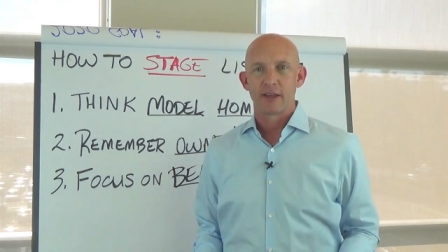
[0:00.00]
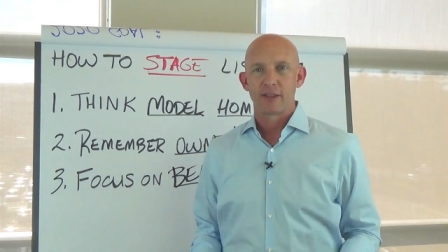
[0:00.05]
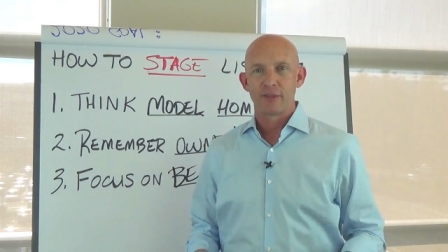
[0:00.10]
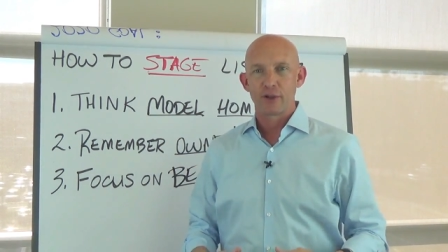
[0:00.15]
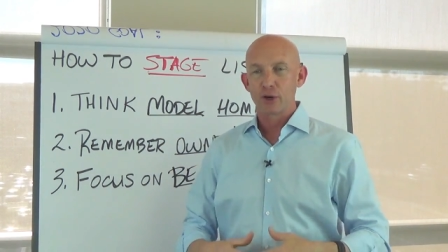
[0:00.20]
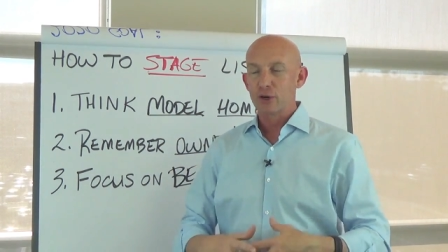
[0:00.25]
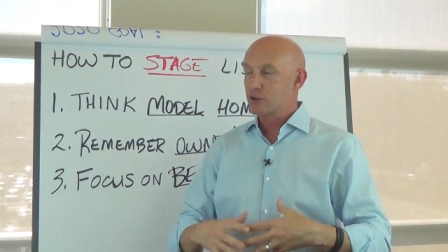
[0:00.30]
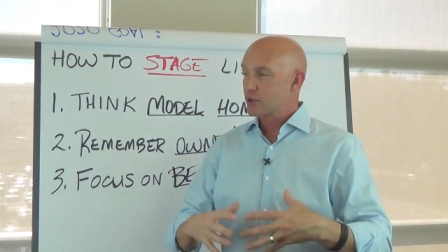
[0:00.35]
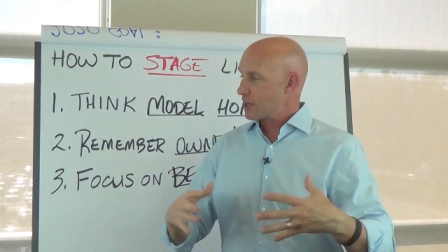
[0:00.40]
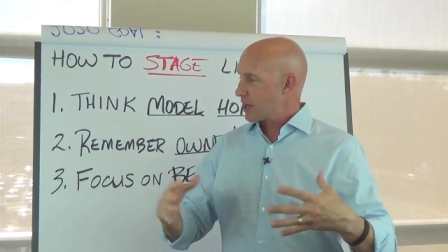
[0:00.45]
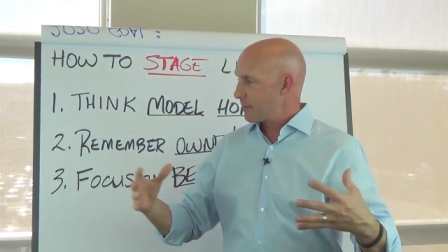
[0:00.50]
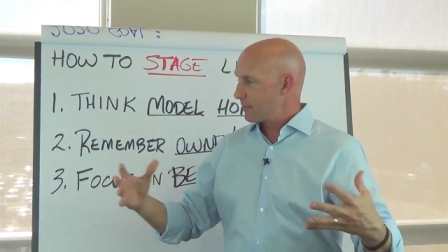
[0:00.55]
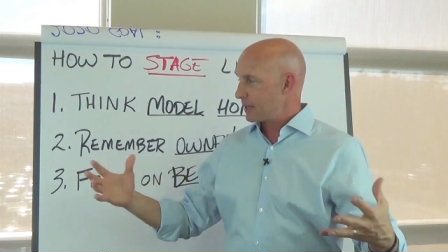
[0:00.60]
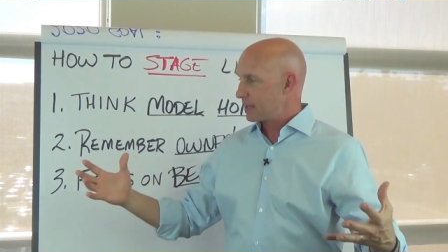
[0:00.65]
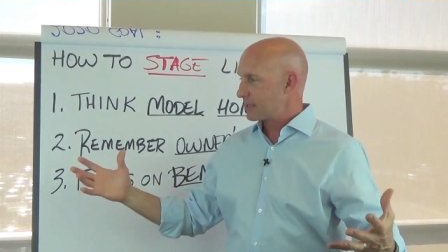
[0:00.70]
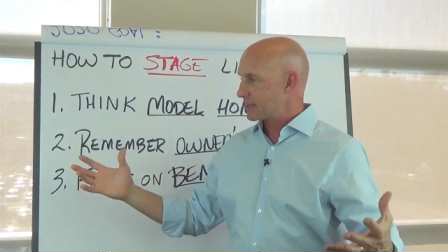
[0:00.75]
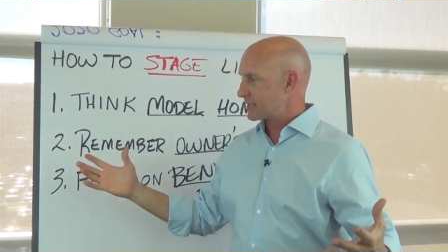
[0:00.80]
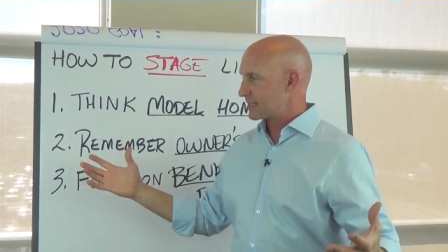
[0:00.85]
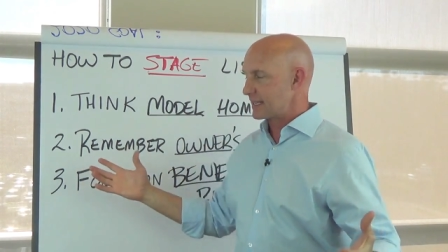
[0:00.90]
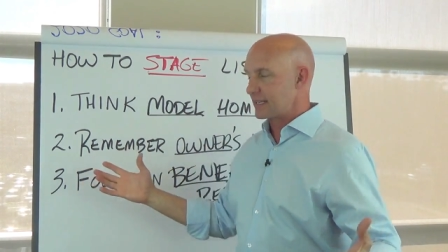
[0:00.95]
They're coming
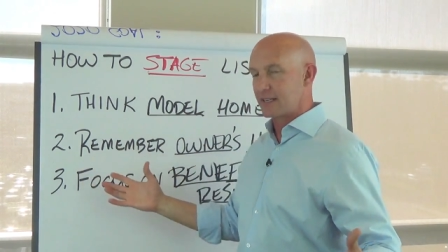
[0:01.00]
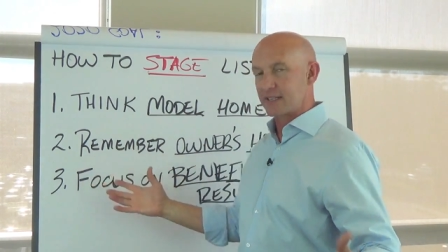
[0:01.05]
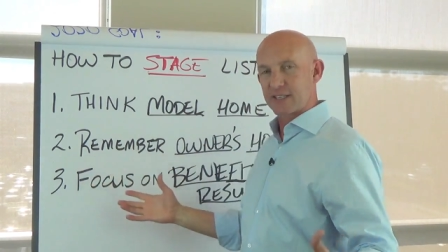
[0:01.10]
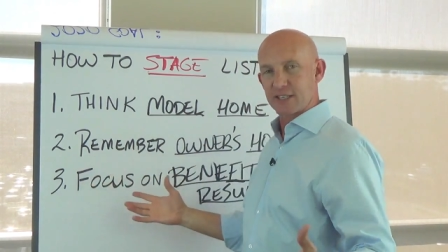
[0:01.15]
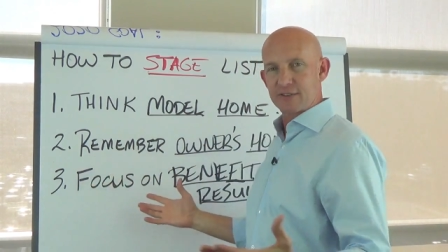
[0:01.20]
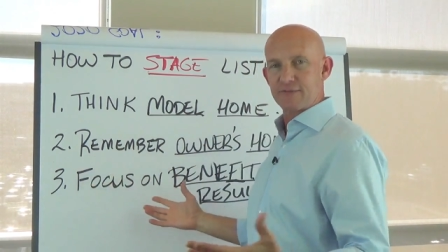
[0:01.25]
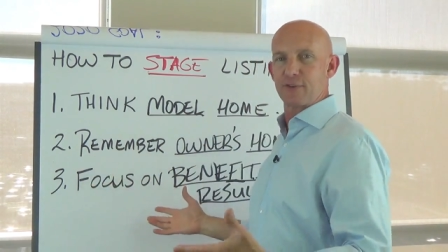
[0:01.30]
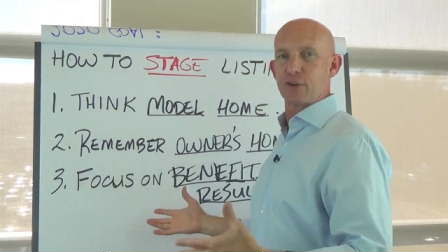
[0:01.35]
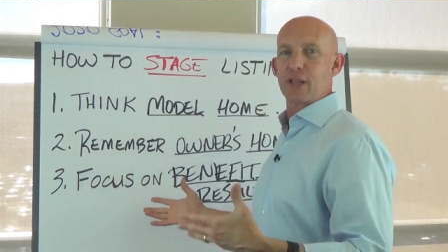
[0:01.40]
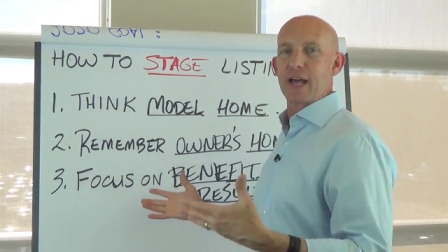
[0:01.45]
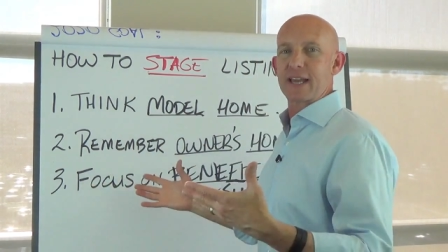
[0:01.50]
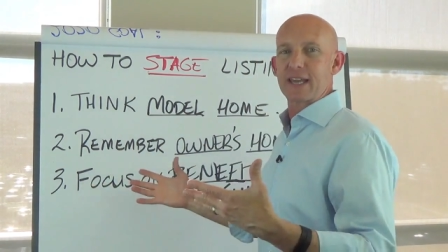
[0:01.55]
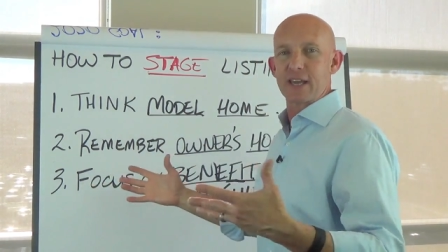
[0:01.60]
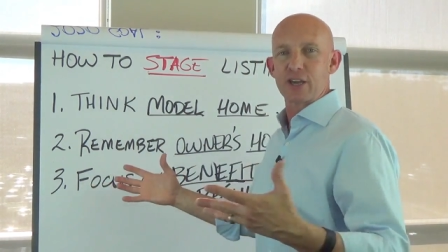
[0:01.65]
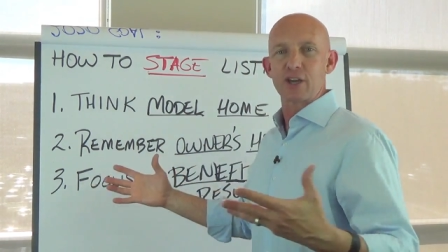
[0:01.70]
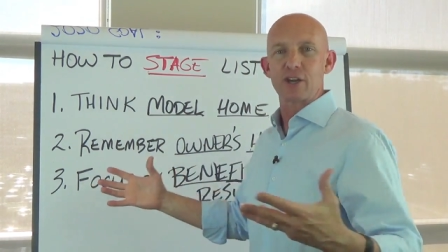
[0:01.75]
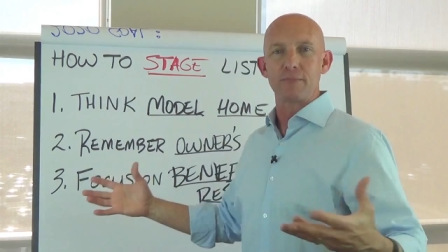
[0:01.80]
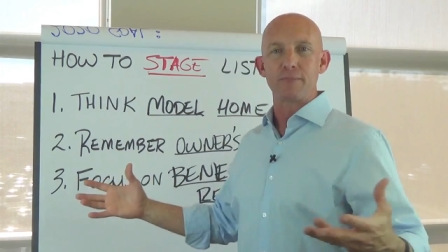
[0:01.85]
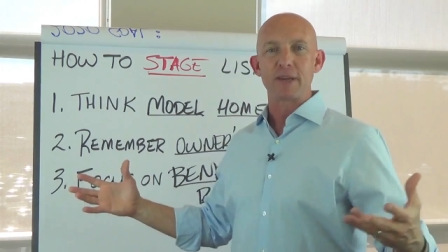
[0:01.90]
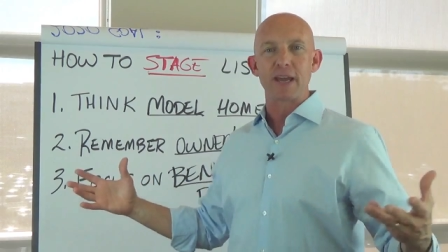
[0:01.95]
in to see, does this feel like
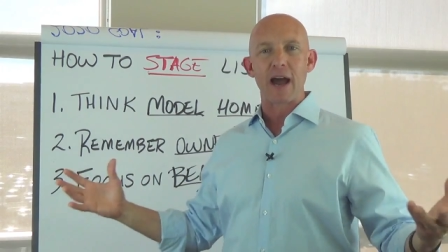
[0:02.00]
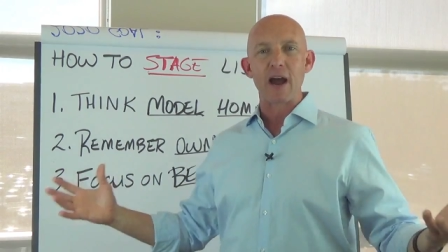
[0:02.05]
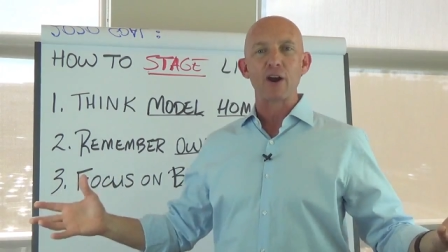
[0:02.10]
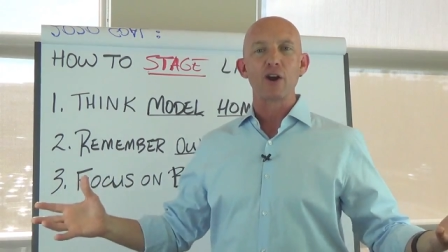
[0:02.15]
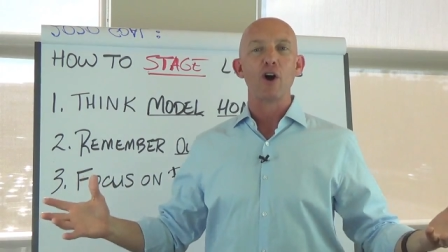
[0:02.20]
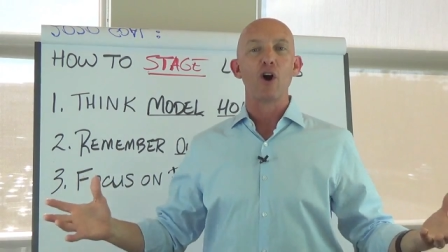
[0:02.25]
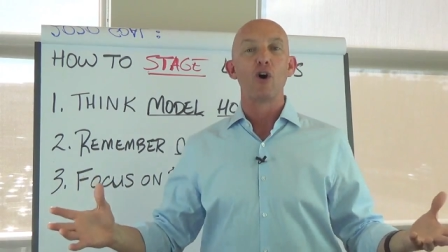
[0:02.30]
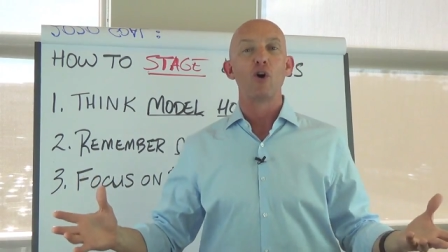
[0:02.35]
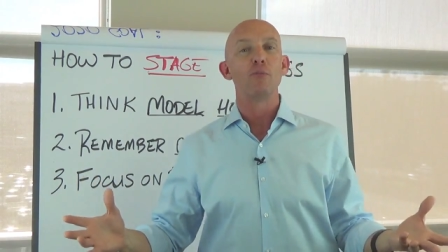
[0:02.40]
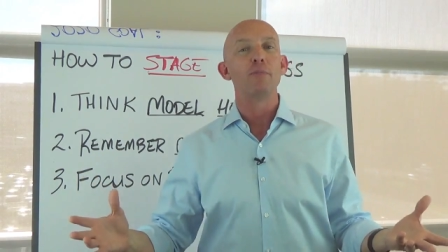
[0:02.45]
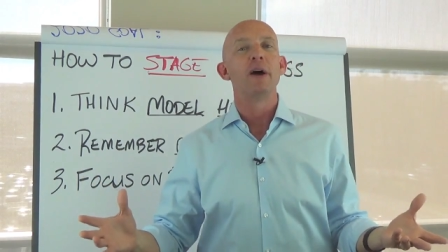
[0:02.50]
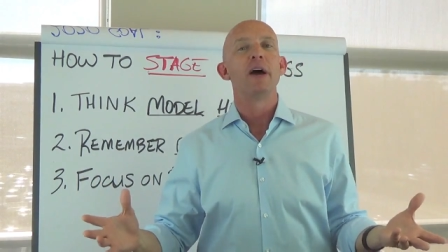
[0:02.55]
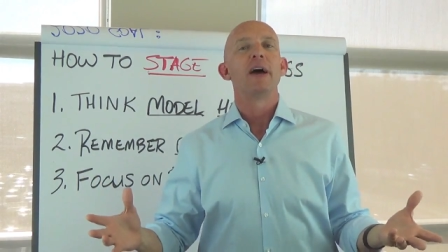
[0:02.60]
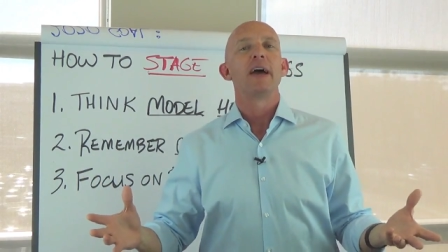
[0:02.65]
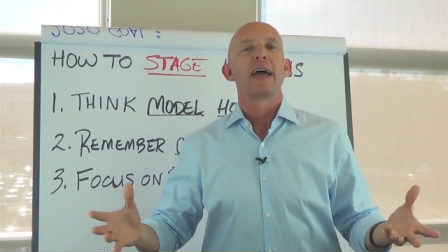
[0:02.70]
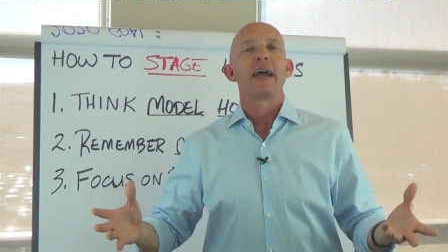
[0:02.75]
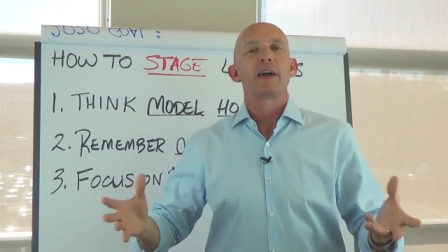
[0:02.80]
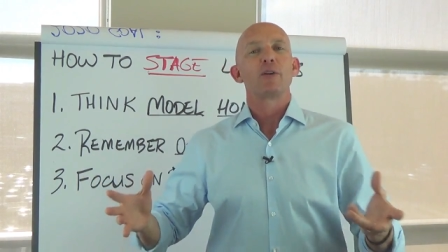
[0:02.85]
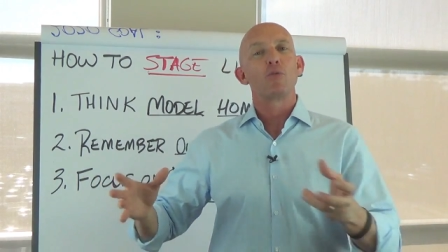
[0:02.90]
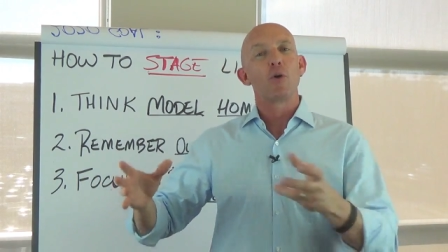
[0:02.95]
it could be our home?
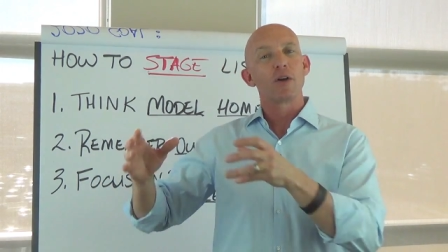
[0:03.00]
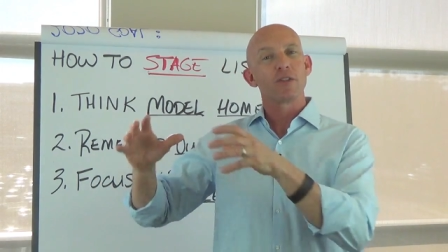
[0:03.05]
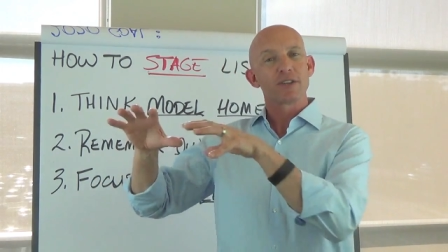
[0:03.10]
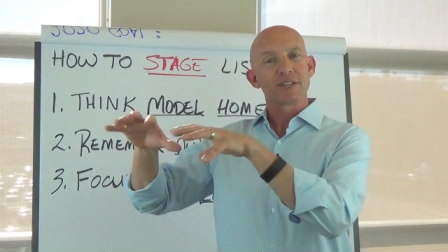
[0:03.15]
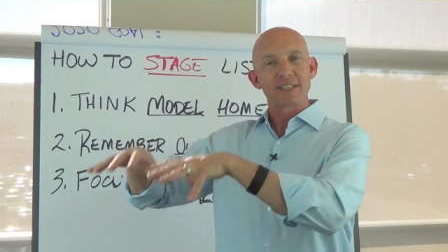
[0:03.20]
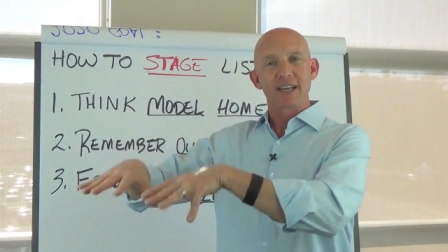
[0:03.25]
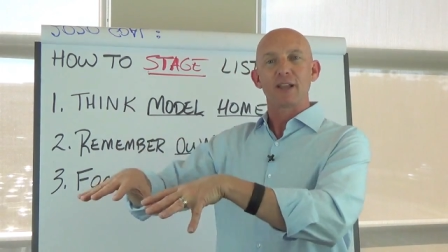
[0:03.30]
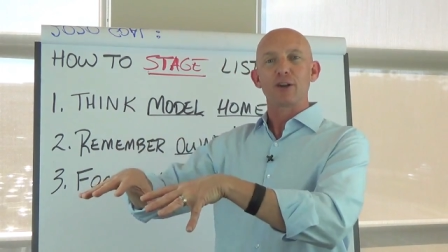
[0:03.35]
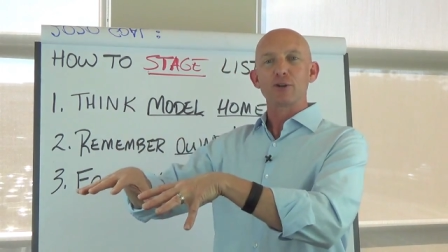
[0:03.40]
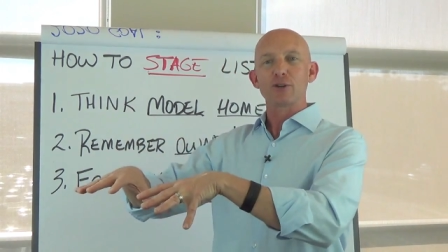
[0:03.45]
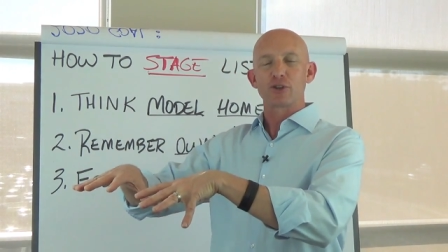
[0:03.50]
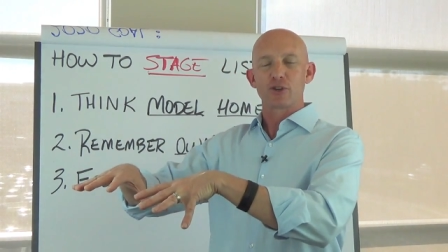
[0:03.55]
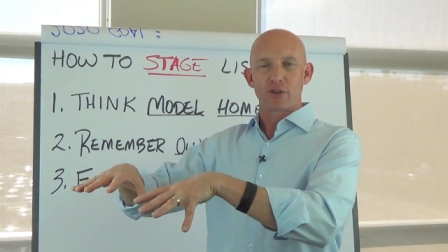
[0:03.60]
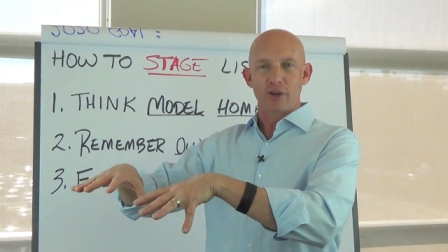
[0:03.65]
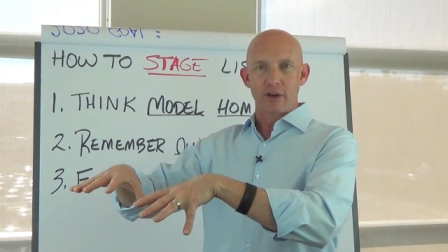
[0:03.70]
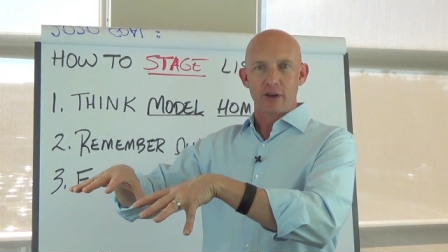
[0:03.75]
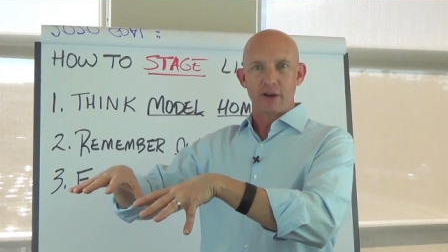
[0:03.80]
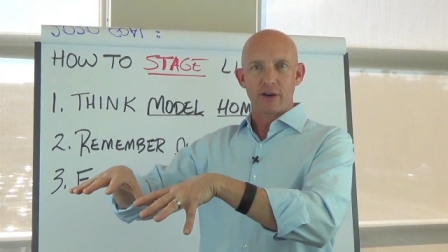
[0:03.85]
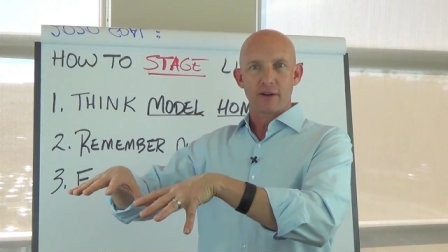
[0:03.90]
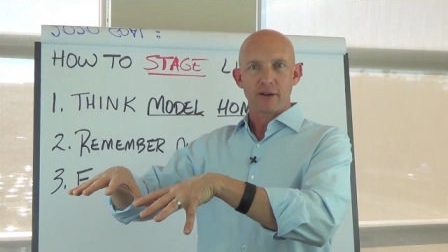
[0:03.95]
And while the sellers are
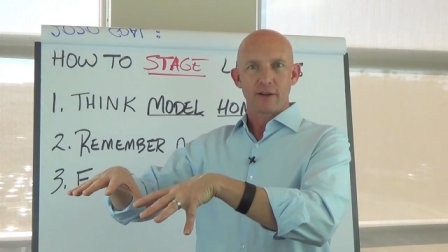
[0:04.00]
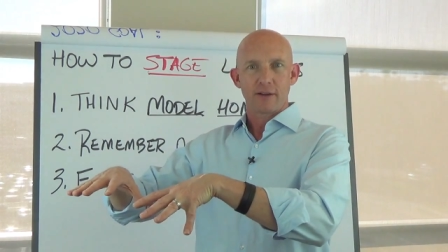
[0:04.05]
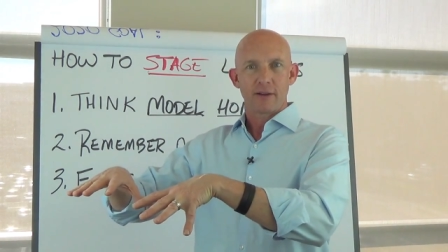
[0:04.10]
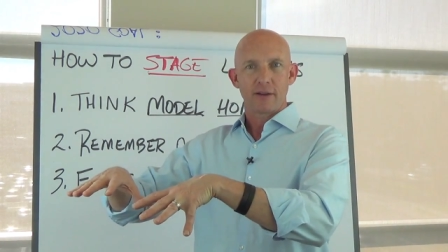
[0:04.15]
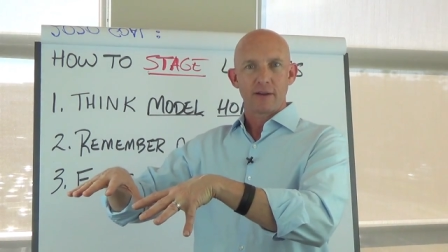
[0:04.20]
there,